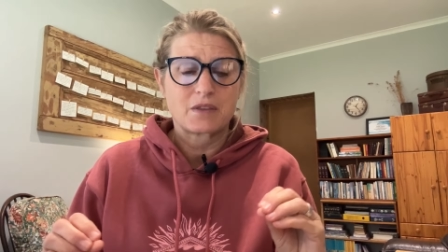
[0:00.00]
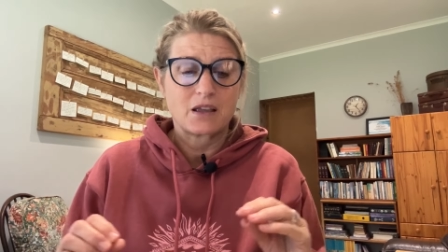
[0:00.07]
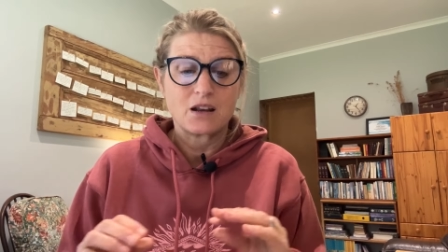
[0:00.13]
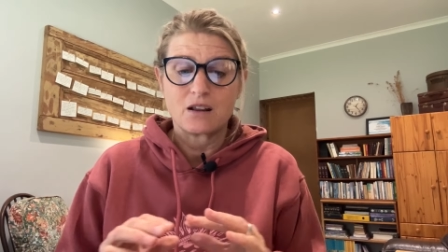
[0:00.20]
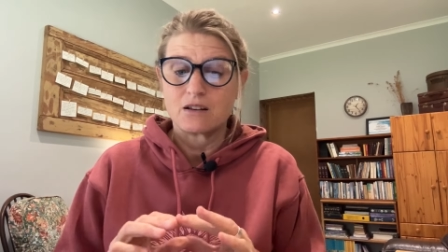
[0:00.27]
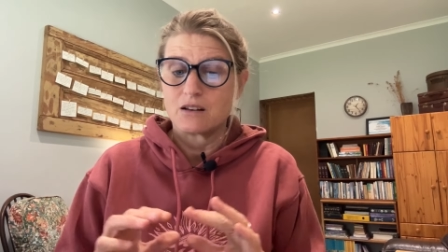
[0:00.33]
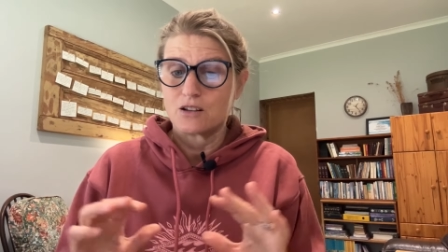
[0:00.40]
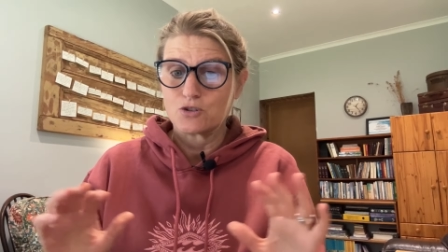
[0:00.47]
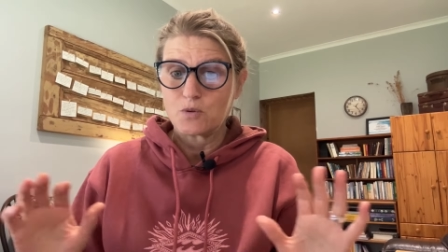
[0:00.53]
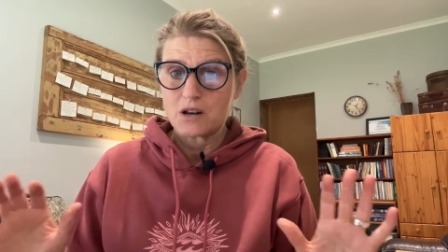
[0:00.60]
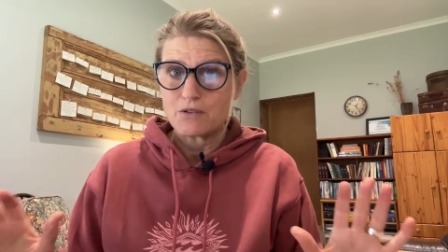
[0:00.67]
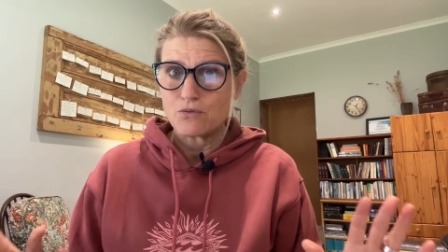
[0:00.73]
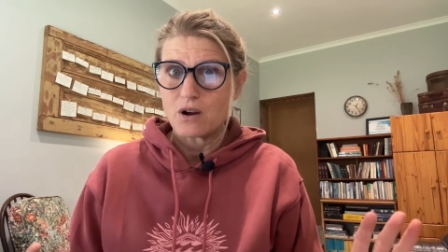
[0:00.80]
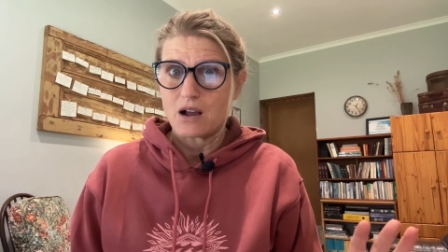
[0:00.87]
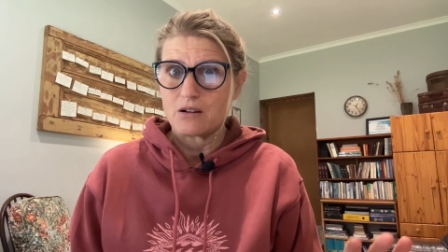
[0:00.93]
in a
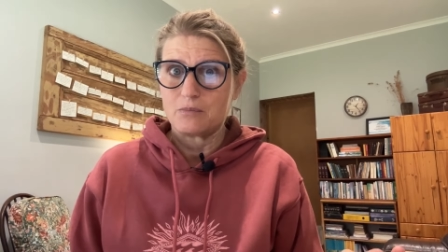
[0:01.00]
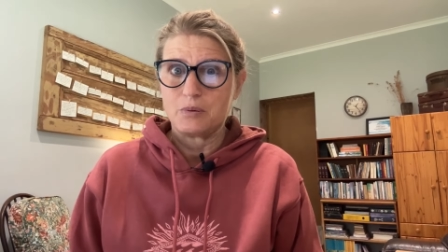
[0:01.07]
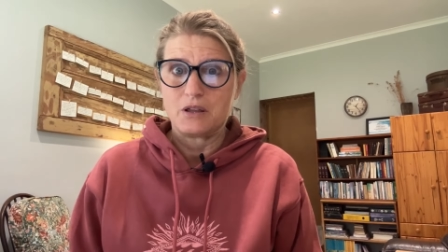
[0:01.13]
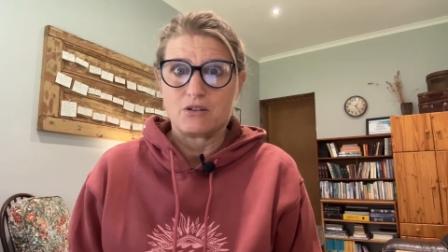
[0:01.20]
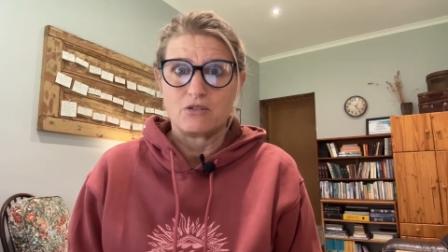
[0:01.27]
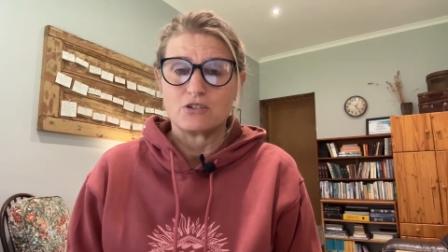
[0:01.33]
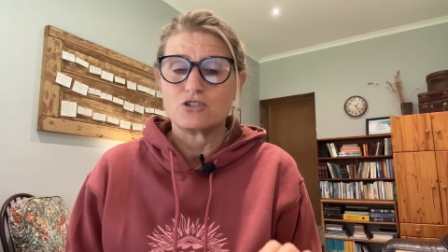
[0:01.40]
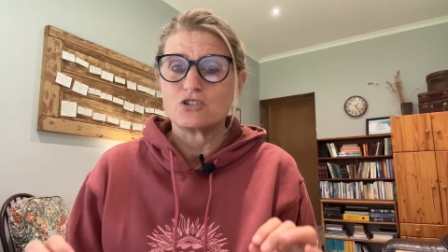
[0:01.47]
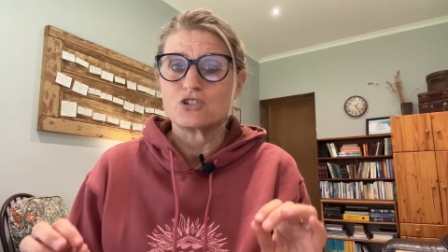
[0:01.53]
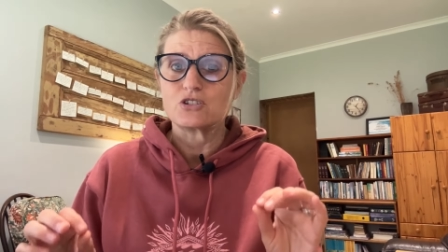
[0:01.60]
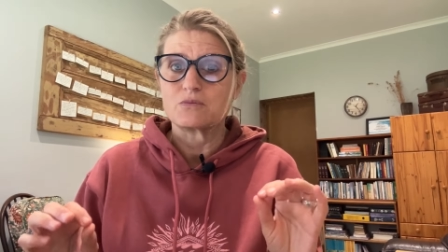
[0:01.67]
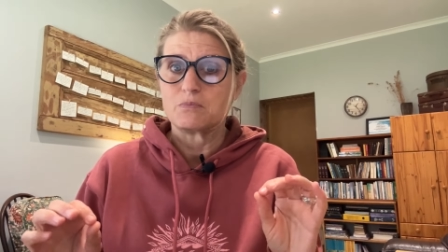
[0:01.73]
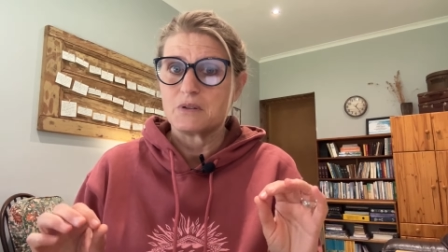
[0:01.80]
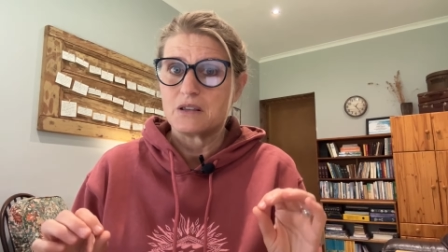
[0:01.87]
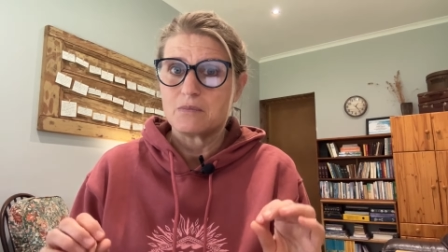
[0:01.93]
24-hour period to
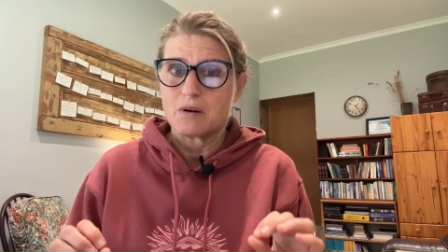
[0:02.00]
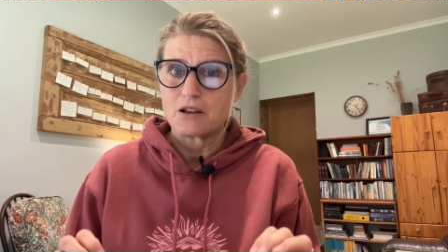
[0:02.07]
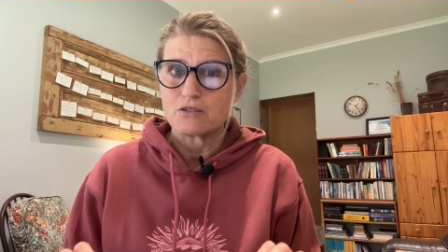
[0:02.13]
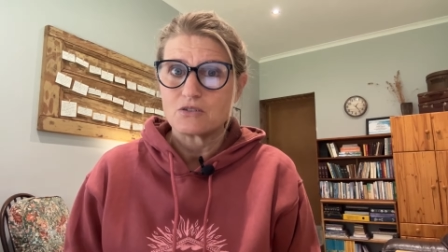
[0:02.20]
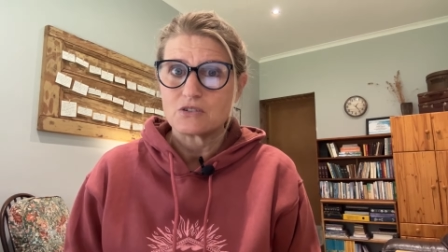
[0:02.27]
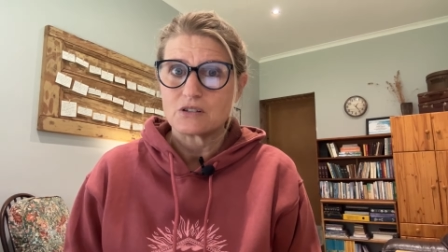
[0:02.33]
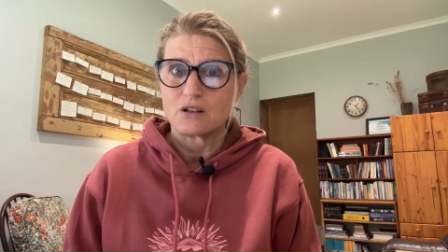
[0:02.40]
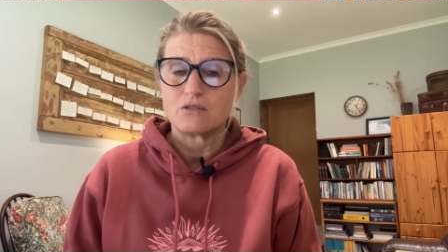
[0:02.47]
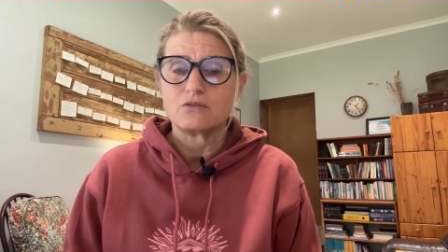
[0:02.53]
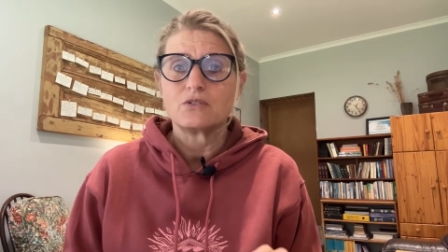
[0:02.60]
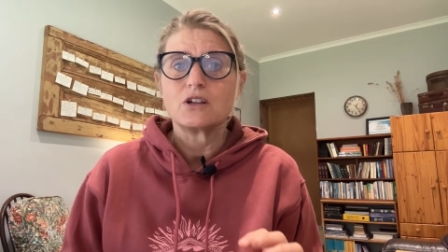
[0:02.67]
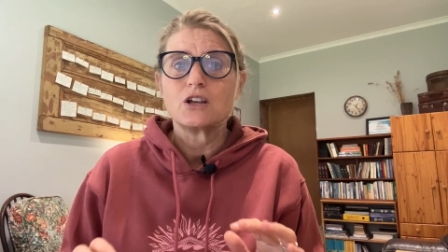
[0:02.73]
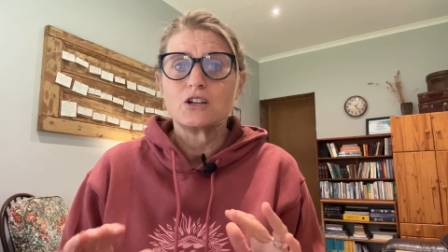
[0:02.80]
just be by yourself,